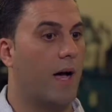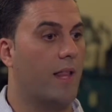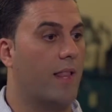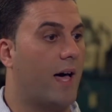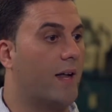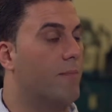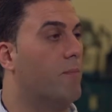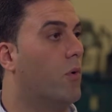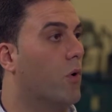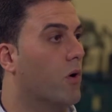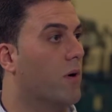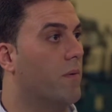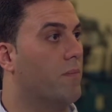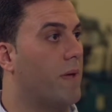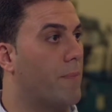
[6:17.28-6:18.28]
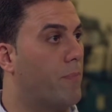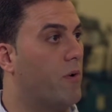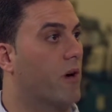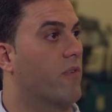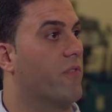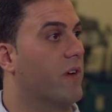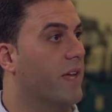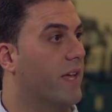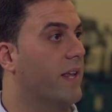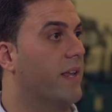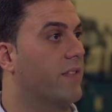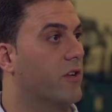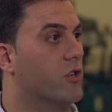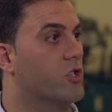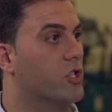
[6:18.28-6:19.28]
a lot more people are forgetting
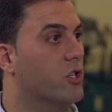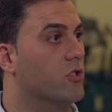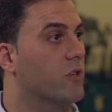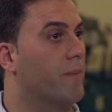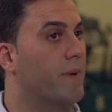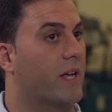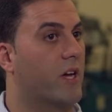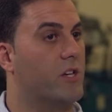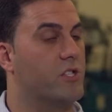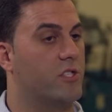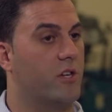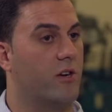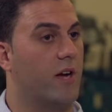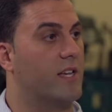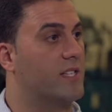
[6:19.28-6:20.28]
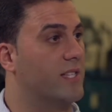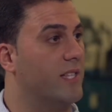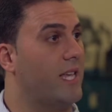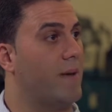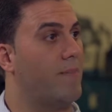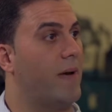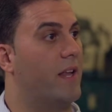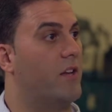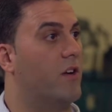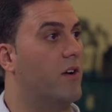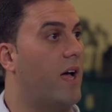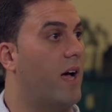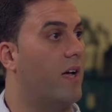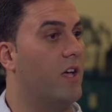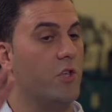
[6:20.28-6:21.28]
their children because they're asleep and
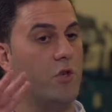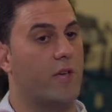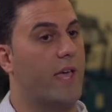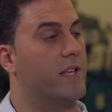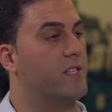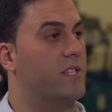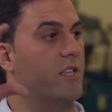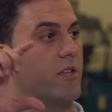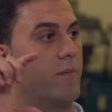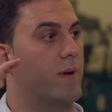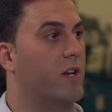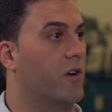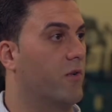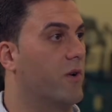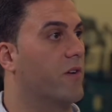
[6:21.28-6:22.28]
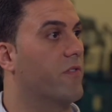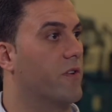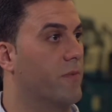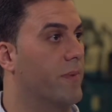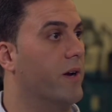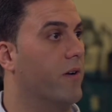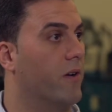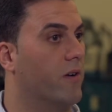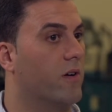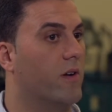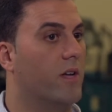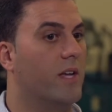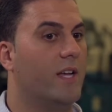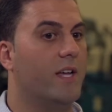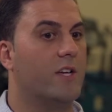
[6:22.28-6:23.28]
you can't see them in your rear view mirror.
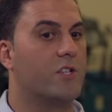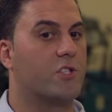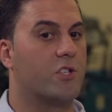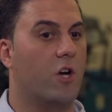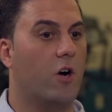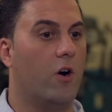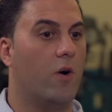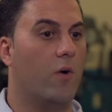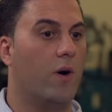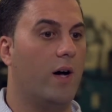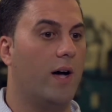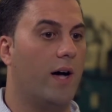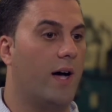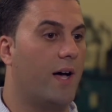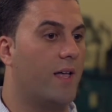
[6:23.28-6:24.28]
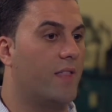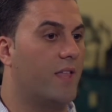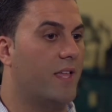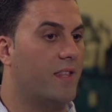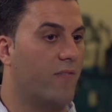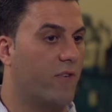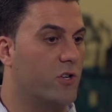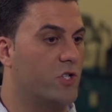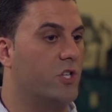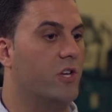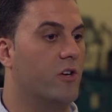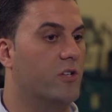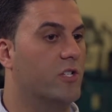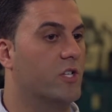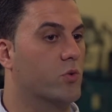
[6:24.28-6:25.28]
So in the first 2
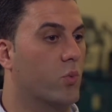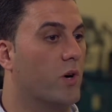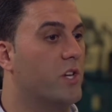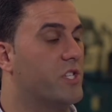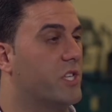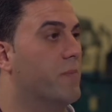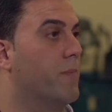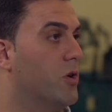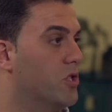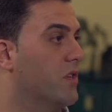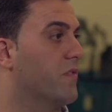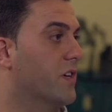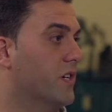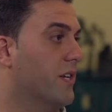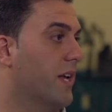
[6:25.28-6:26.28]
years is where you see most of your